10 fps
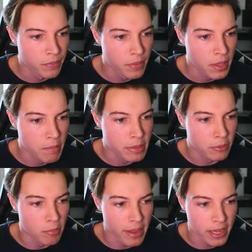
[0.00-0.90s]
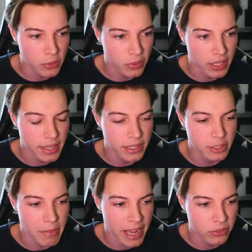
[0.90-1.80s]
minimum password age,
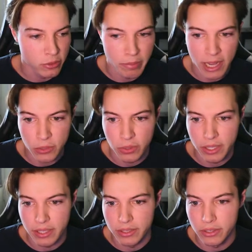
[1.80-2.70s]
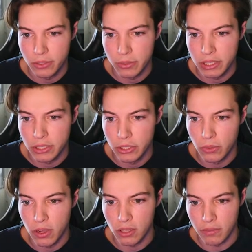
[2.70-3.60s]
maximum password age, we can do
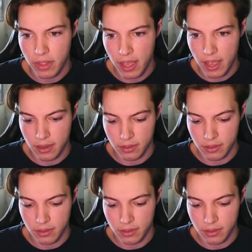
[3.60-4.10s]
all of that.